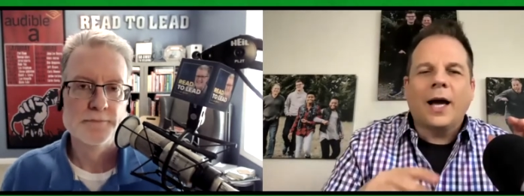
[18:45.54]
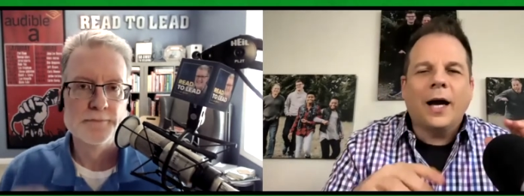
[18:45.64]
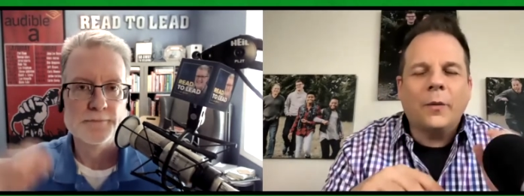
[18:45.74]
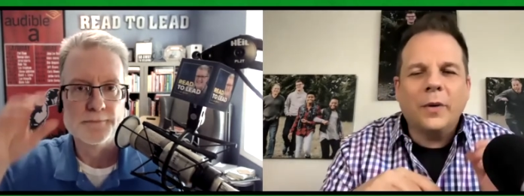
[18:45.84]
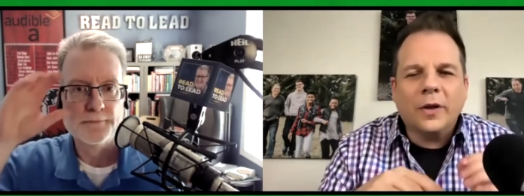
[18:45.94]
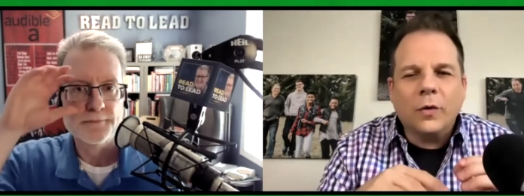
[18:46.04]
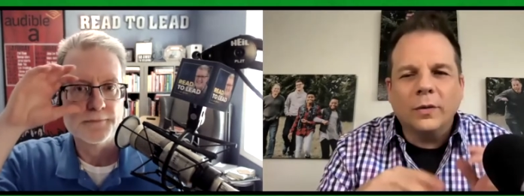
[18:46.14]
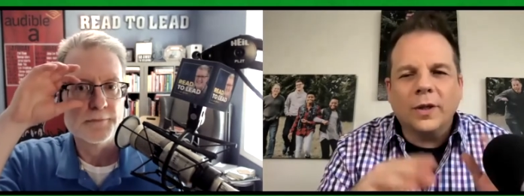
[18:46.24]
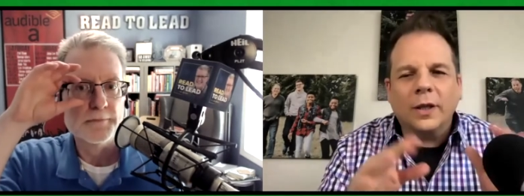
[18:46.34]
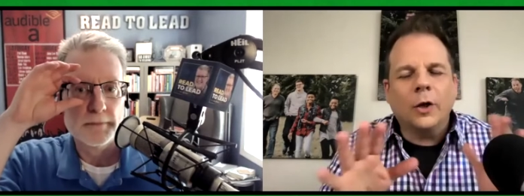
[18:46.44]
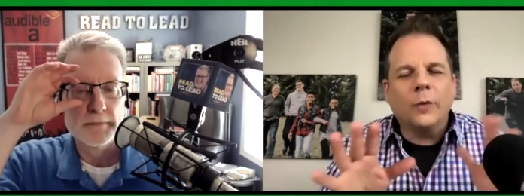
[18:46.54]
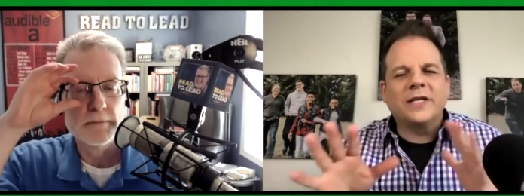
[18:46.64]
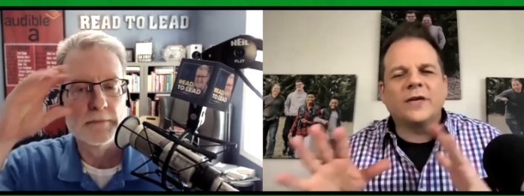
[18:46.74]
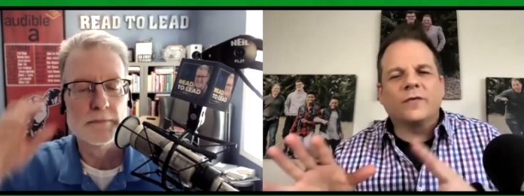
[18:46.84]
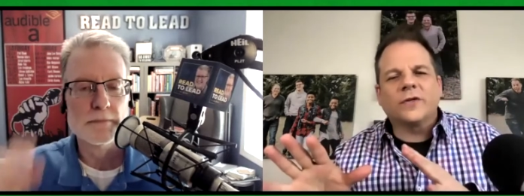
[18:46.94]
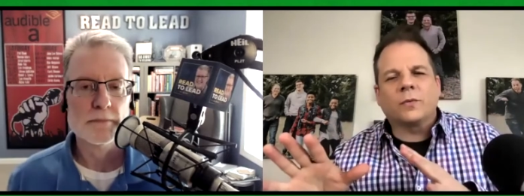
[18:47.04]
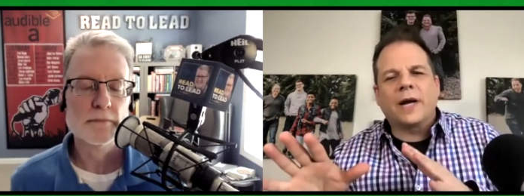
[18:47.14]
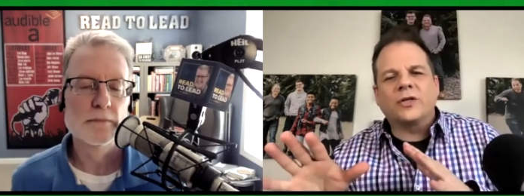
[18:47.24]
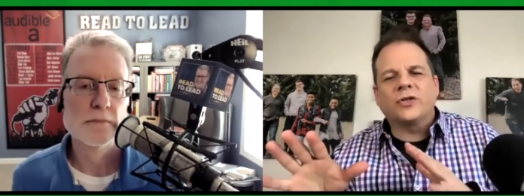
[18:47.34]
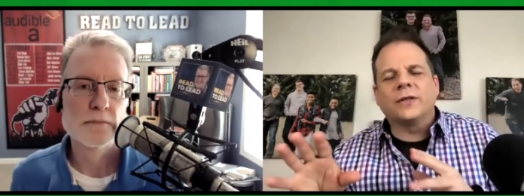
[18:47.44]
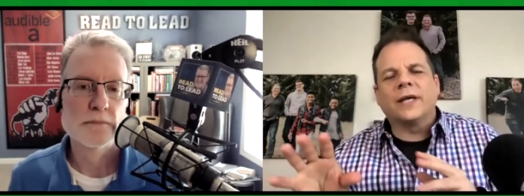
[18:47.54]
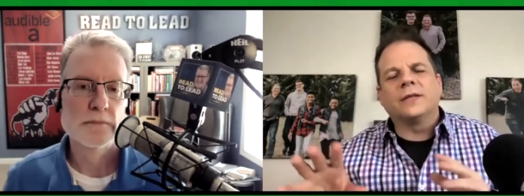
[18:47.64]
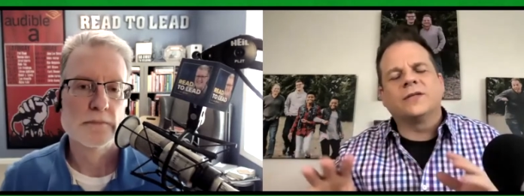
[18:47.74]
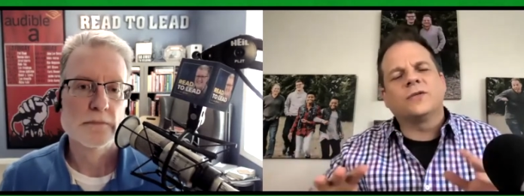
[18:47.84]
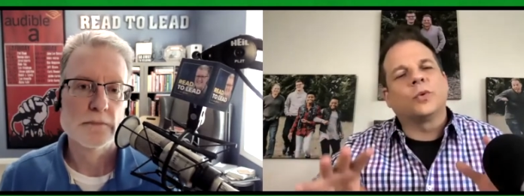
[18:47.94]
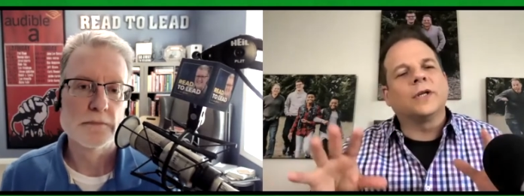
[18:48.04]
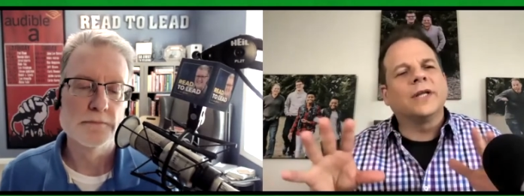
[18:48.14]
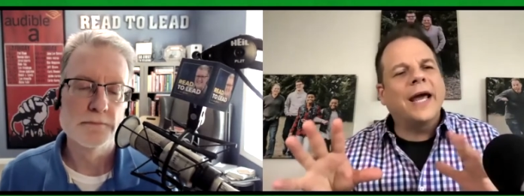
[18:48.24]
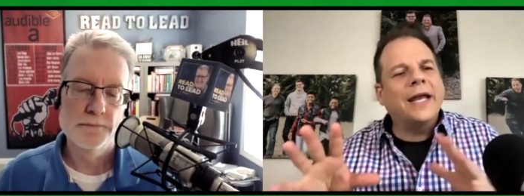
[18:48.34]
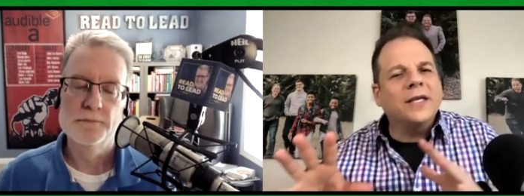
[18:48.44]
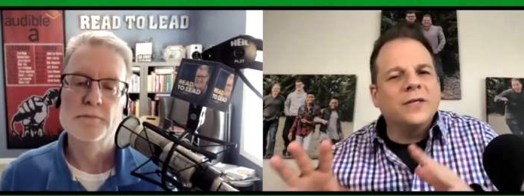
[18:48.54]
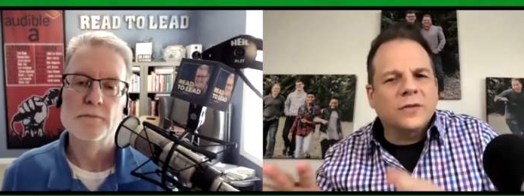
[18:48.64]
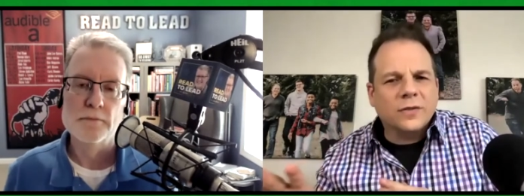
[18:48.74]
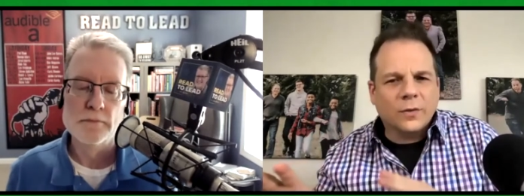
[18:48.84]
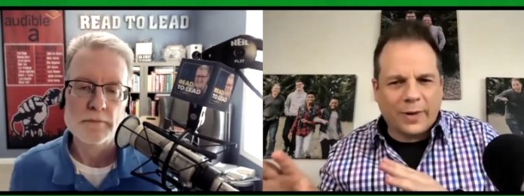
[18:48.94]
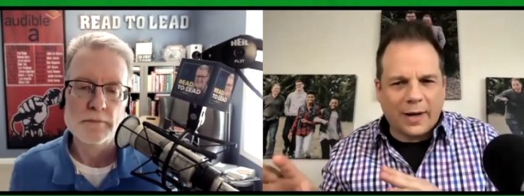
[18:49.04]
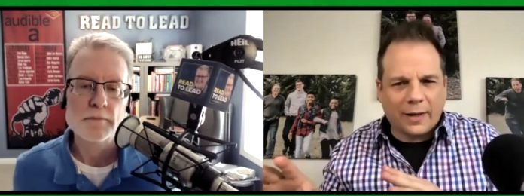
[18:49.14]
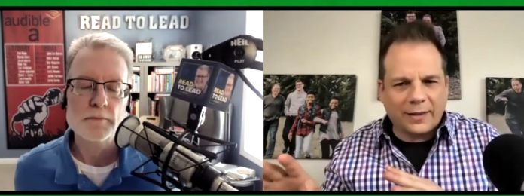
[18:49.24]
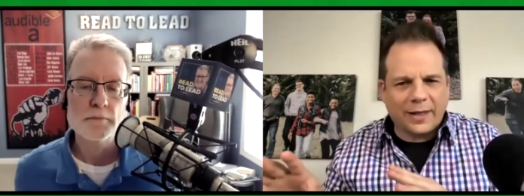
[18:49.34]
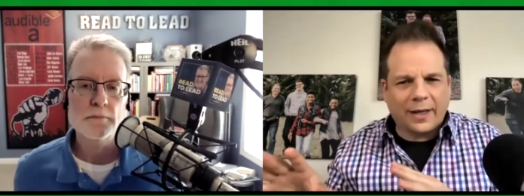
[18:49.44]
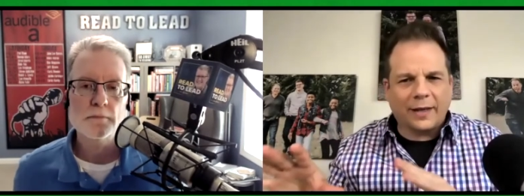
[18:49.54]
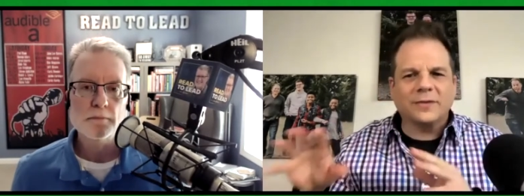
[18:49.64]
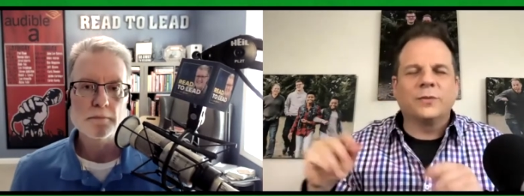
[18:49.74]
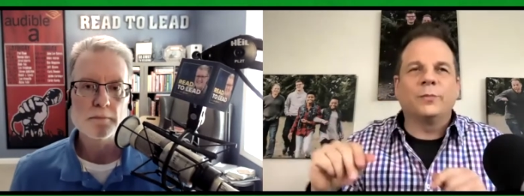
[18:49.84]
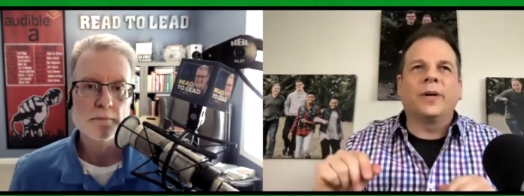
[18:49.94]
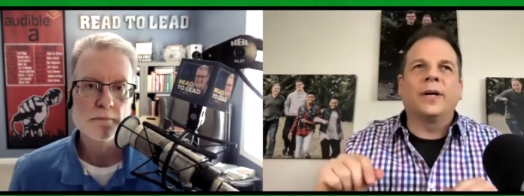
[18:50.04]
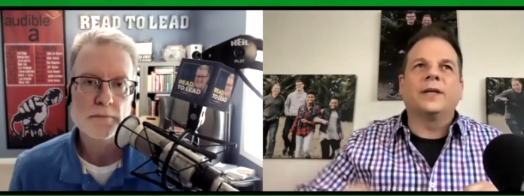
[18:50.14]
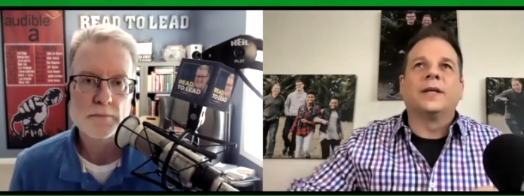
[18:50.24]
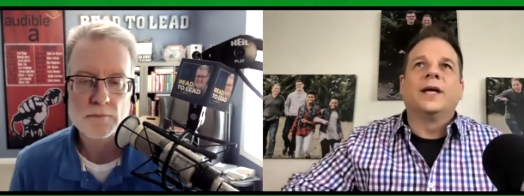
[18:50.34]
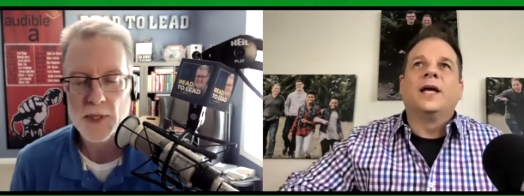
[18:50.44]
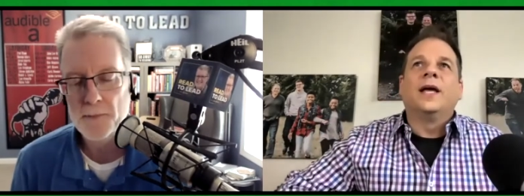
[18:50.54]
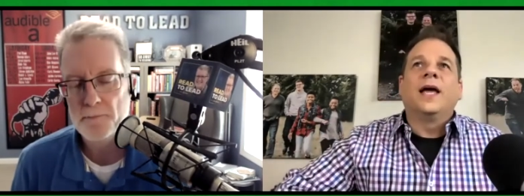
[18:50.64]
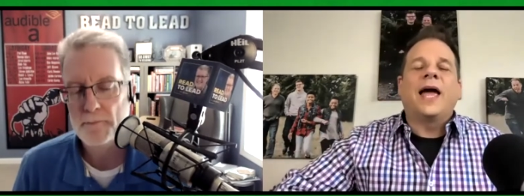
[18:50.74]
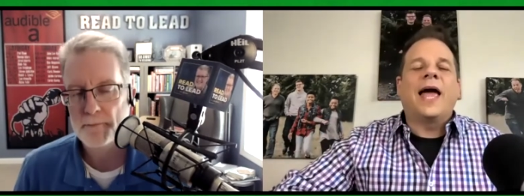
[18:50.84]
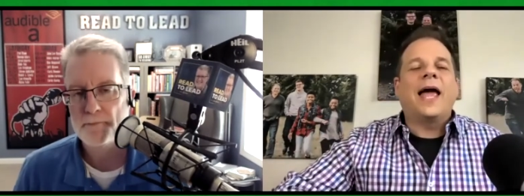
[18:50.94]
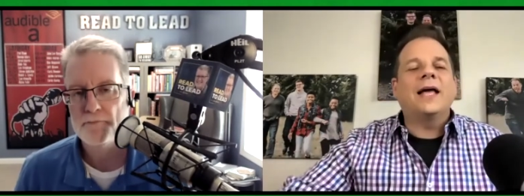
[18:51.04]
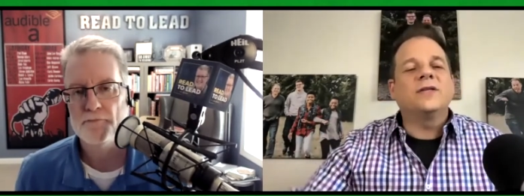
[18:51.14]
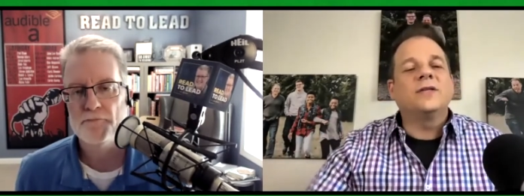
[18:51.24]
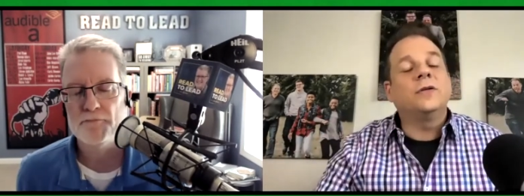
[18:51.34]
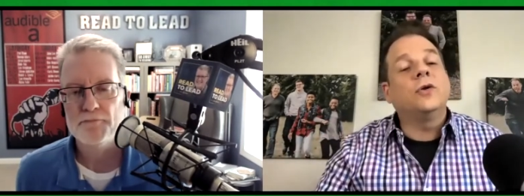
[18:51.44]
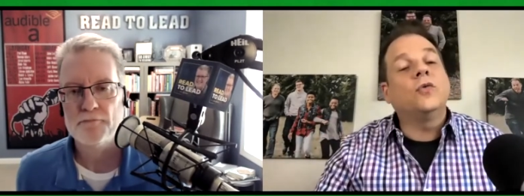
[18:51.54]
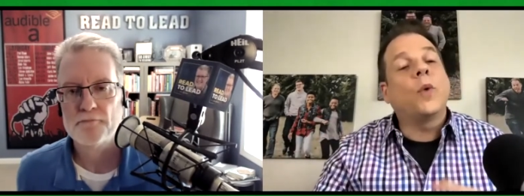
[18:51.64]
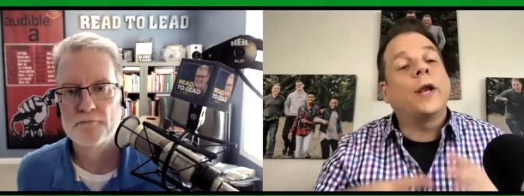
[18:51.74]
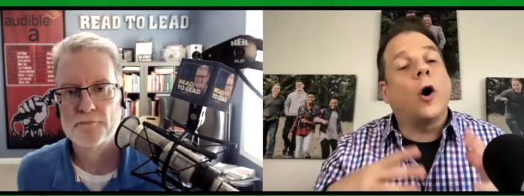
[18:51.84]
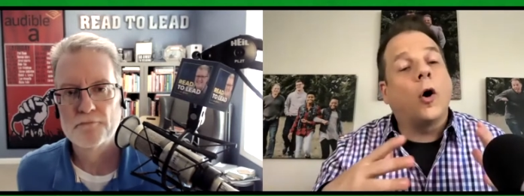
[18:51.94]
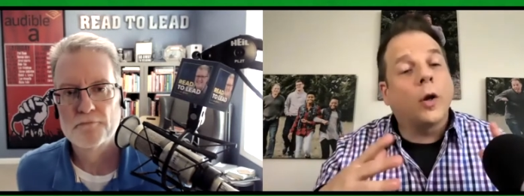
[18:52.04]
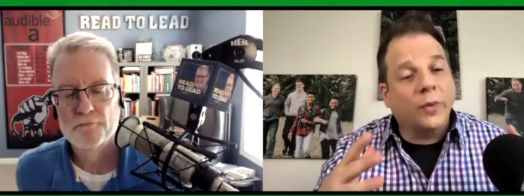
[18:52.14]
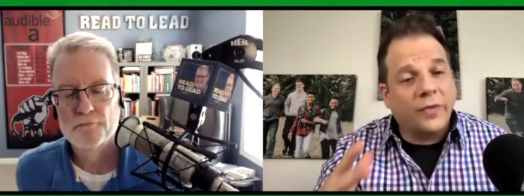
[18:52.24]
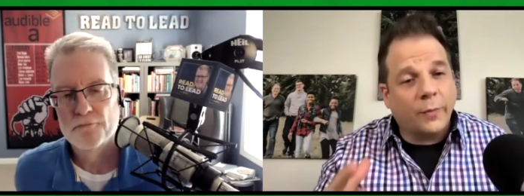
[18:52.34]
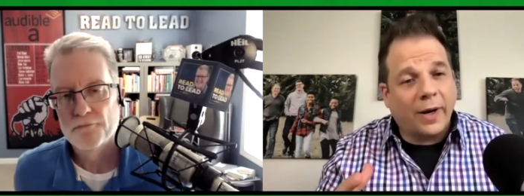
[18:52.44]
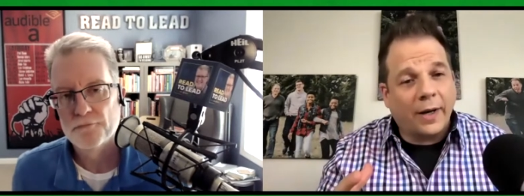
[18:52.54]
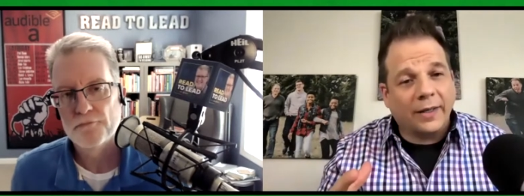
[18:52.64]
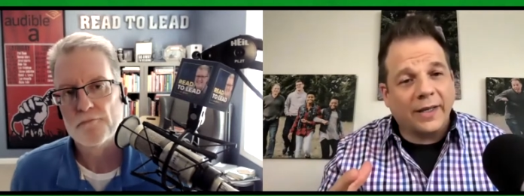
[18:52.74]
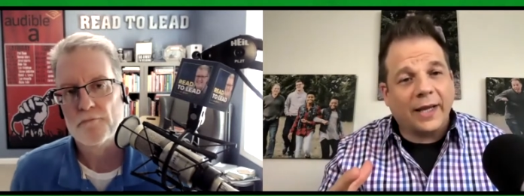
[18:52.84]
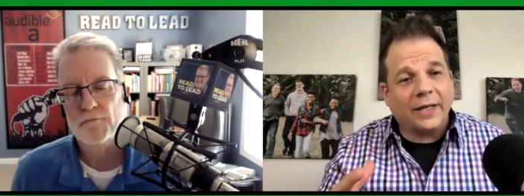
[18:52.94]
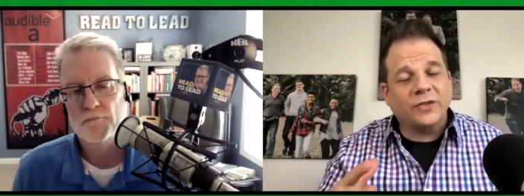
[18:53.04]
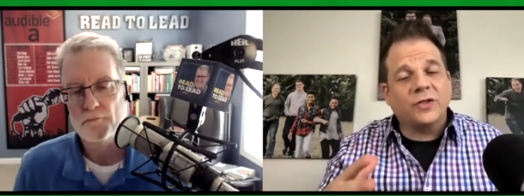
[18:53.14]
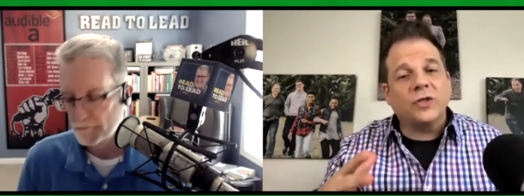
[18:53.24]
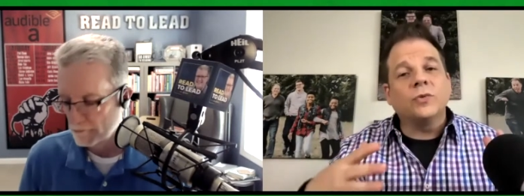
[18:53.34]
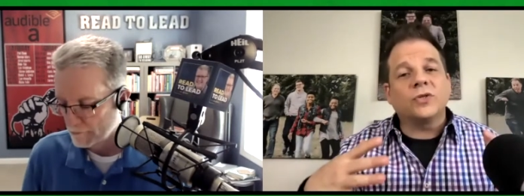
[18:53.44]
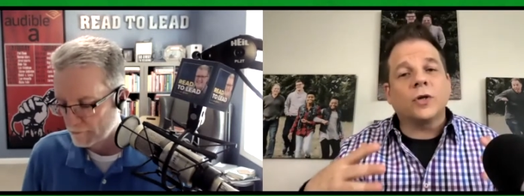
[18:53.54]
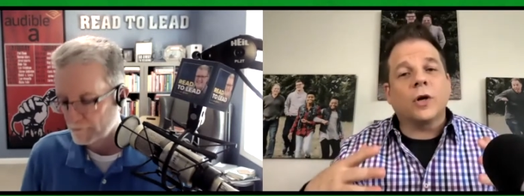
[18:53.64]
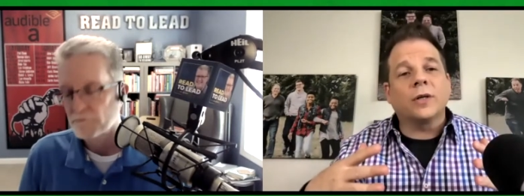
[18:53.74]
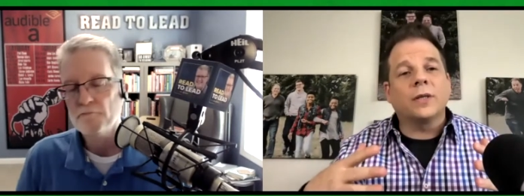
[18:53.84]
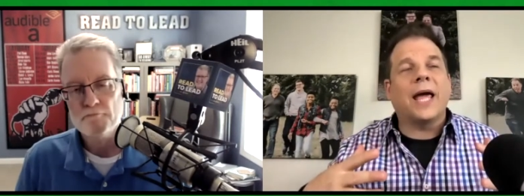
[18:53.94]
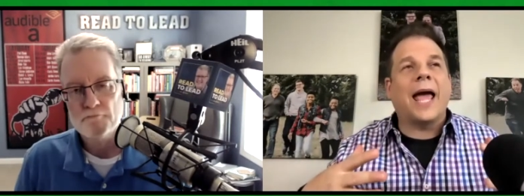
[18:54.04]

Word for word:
Speaker 1: I want to go a little bit different direction. It's mm-hmm. related to the podcast, but yeah. as you went on with the podcast, you started